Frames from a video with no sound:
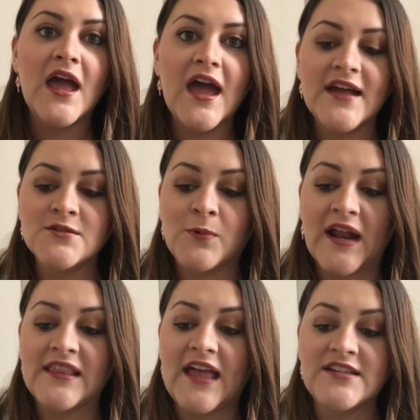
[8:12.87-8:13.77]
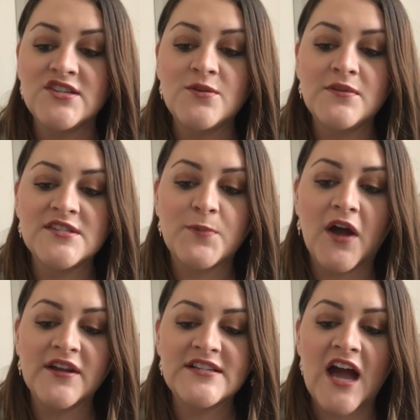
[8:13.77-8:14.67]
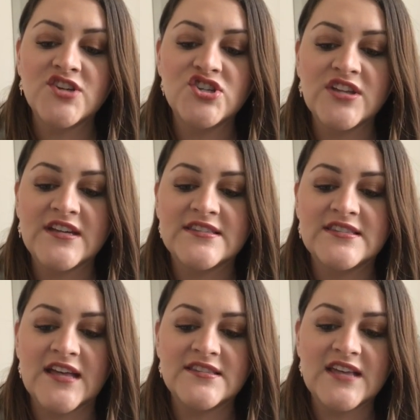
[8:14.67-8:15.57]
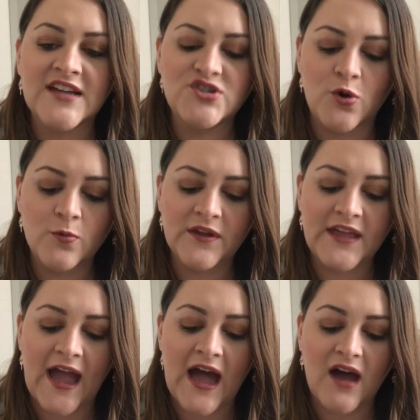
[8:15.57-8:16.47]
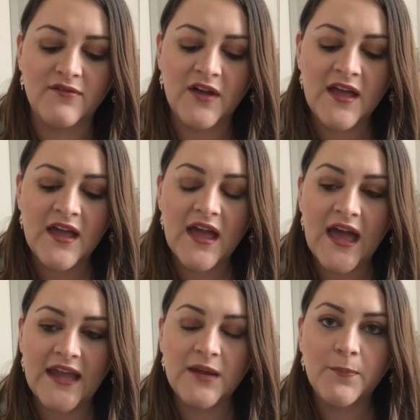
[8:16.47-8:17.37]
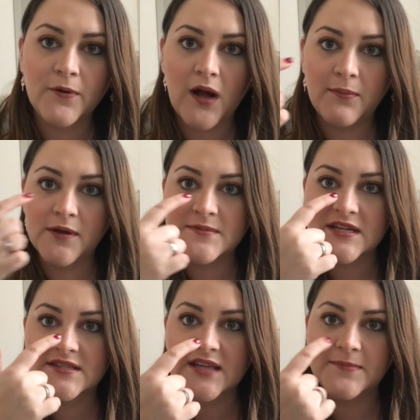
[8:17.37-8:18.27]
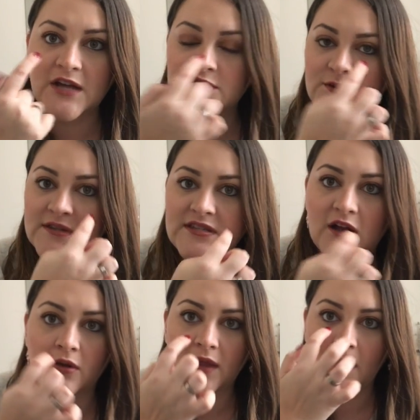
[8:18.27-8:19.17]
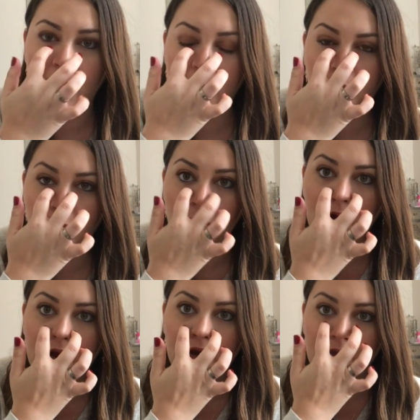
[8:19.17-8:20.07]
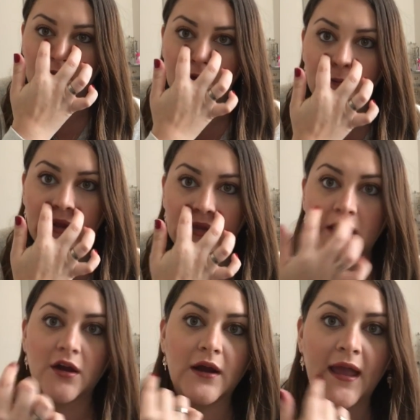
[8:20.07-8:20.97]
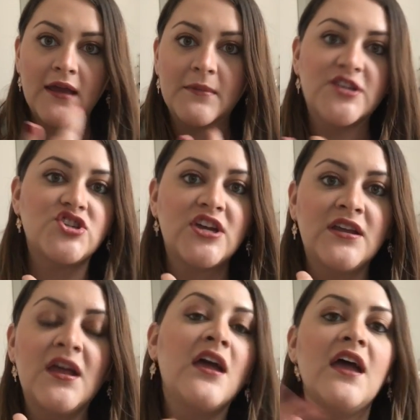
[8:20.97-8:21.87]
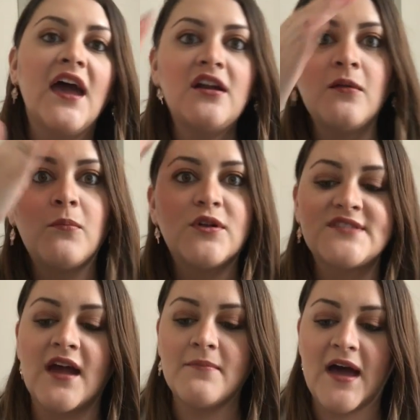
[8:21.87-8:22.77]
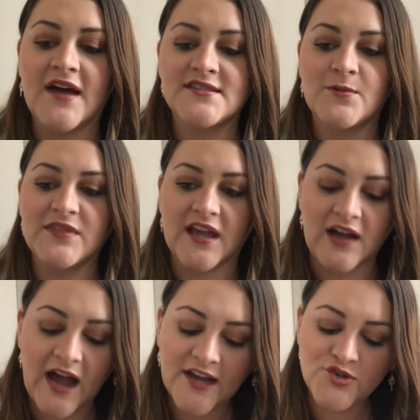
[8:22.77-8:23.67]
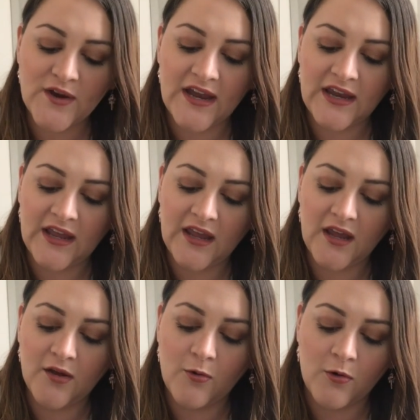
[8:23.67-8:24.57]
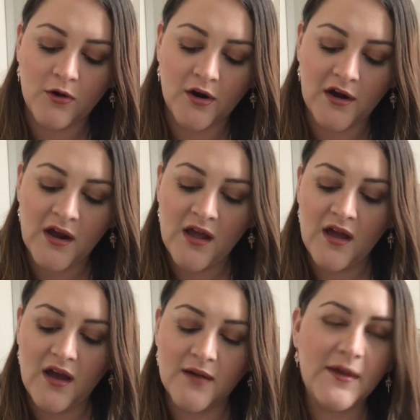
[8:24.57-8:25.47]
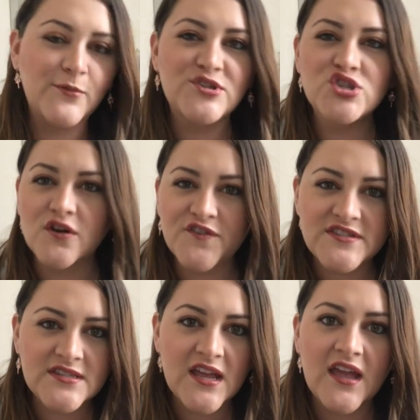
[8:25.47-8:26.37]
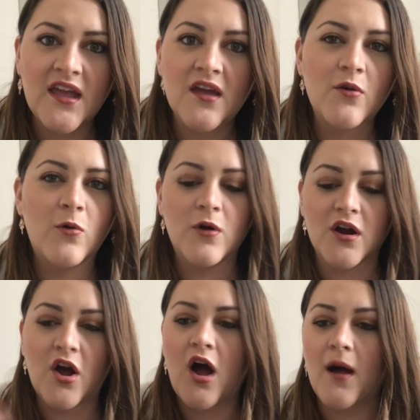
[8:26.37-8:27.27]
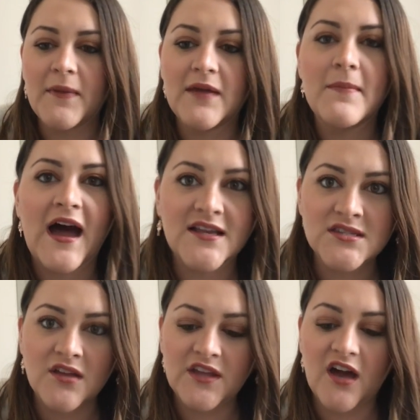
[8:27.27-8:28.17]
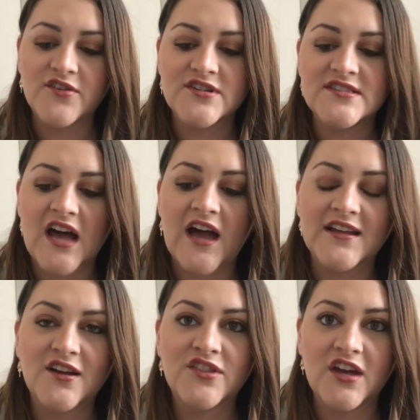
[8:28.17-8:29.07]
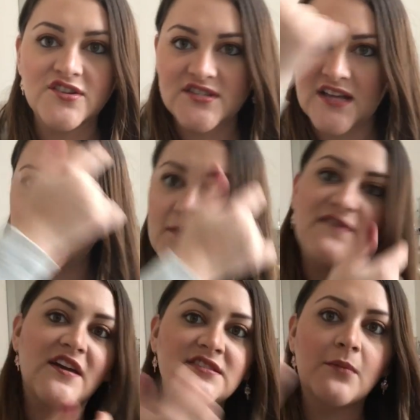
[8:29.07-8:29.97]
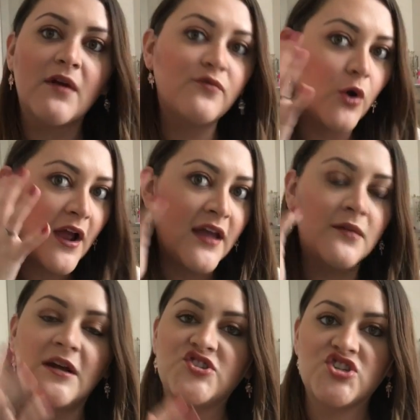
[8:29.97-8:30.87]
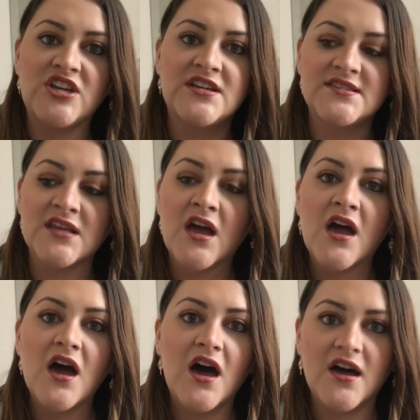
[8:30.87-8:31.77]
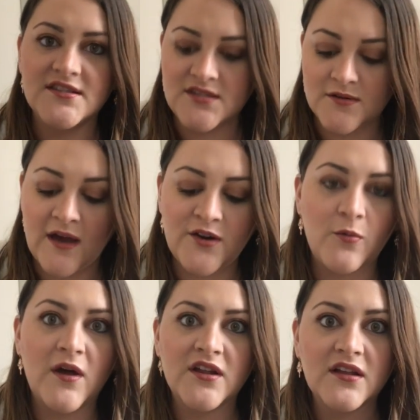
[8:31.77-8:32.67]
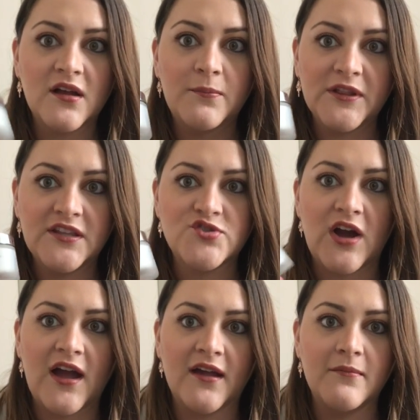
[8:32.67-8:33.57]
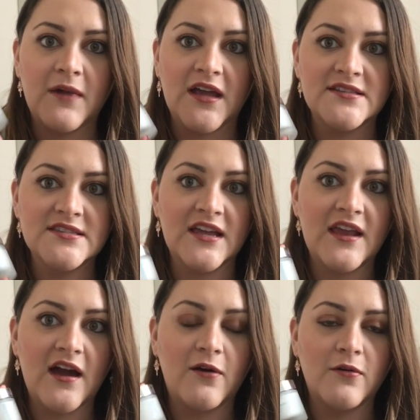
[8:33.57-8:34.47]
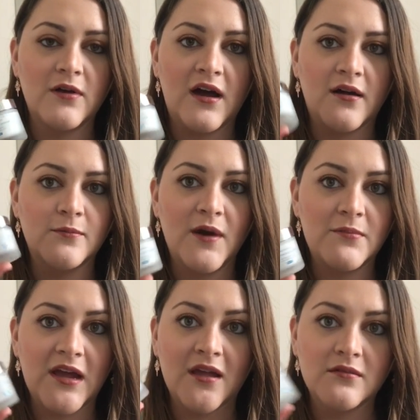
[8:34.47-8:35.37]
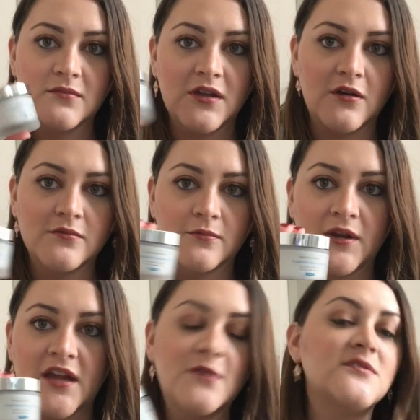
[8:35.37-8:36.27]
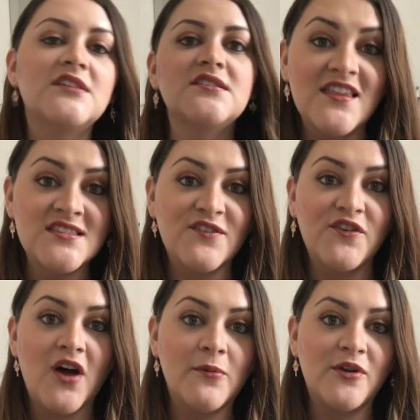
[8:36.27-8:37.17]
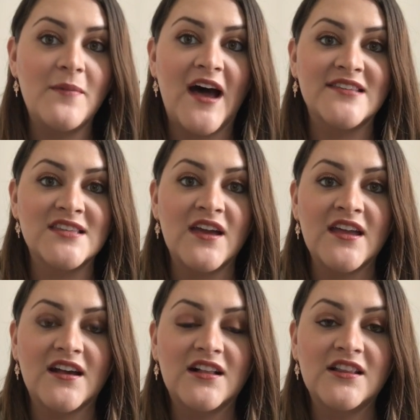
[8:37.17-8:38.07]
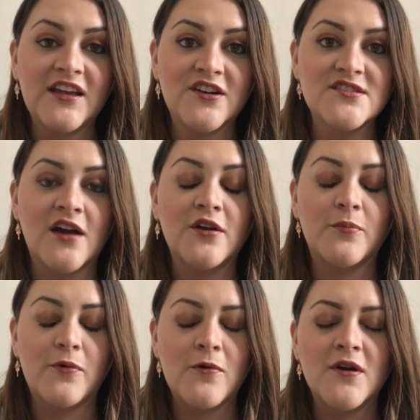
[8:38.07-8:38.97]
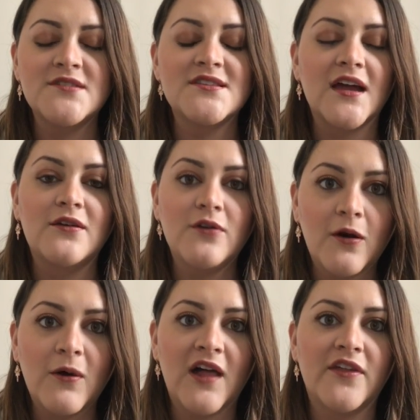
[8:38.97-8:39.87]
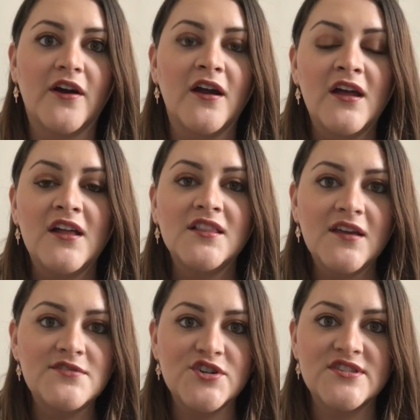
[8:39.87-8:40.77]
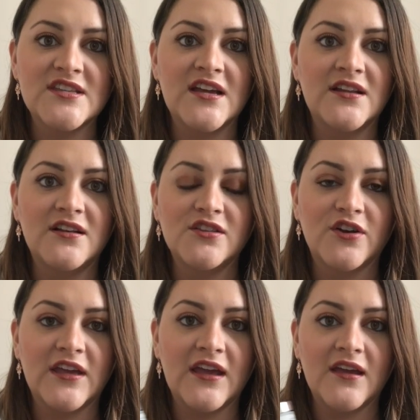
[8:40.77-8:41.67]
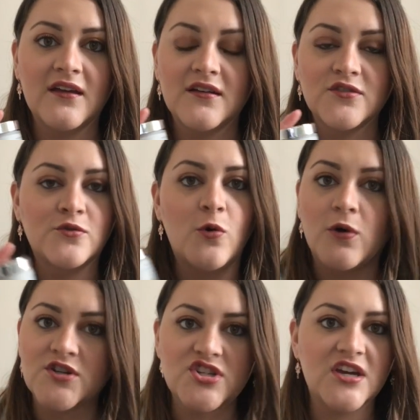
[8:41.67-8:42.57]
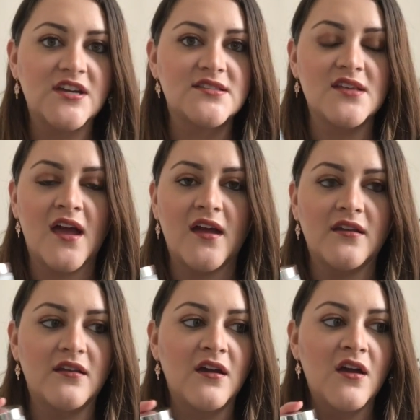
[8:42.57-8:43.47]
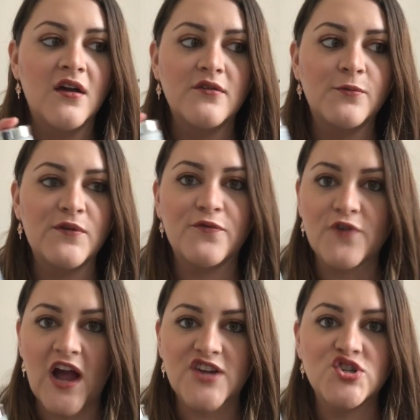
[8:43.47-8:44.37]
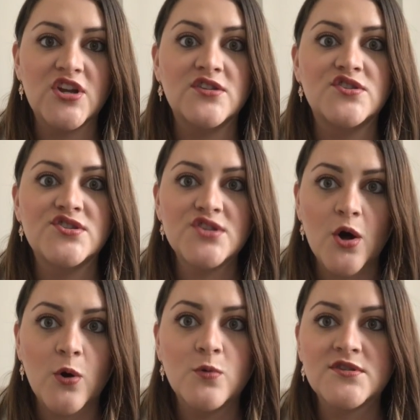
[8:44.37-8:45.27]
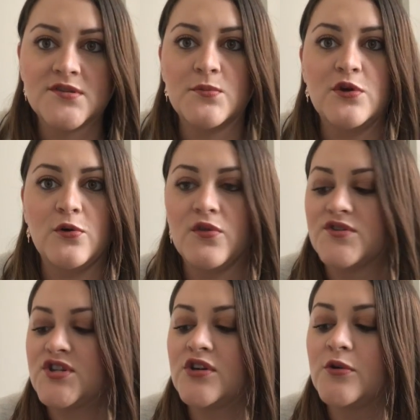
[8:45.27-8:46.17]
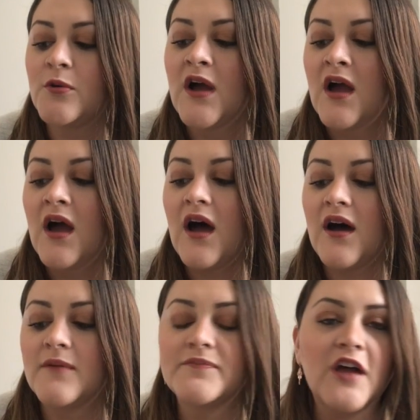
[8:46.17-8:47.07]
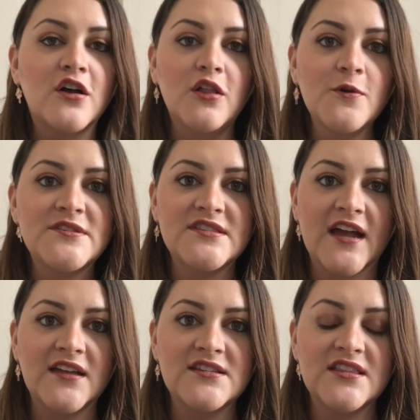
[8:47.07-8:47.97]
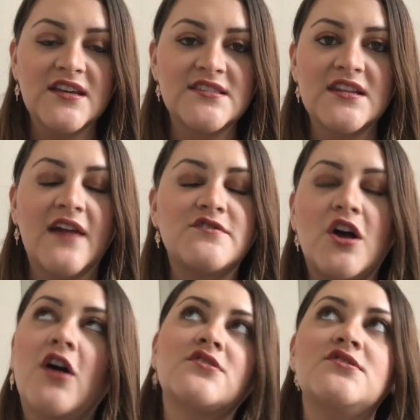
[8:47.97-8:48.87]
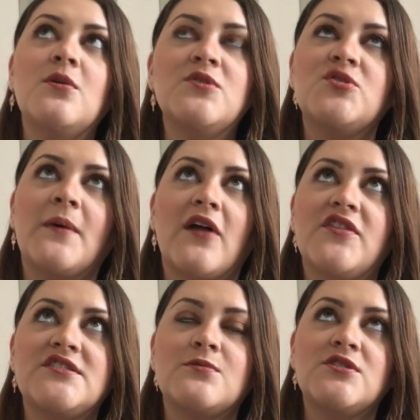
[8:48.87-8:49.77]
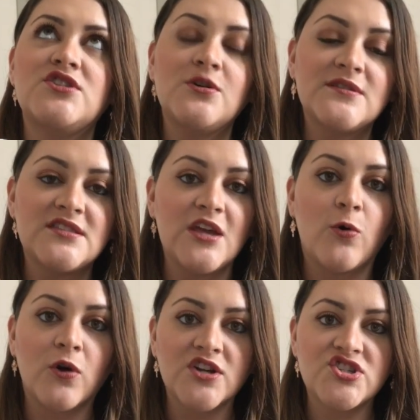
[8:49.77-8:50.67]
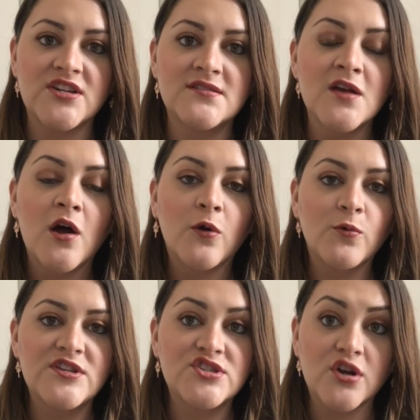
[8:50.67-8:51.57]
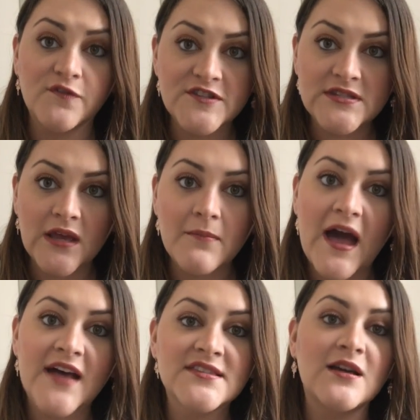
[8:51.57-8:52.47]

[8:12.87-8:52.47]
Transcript: And what I like to do with this product actually is, since I don't really have any problems, except I'll do this like on like my pore area, like right here, and my chin, and I'll multi-mask with like a hydrating or um, like resurfacing or calming mask on the other side of the other sides of my face, like my forehead and my cheeks, uh, so I don't want to completely dry my skin out uh, when my, you know, when I use this. This is a phenomenal mask. It clears out your pores like no other, leaves your skin looking gorgeous and refreshed and so smooth too. Um, a close second to this, and I've talked so much about this one too, is the Origins Resurfacing Mask.